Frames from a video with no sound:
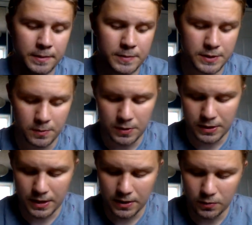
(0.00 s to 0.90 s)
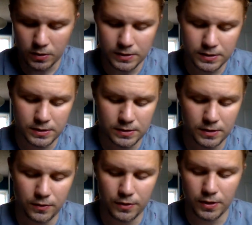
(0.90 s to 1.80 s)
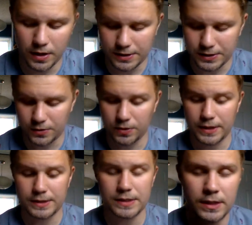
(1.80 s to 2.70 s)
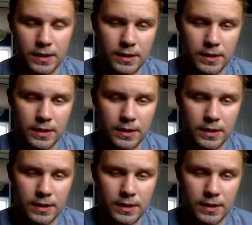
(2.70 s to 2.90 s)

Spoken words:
Some of the end ones, they're not as crazy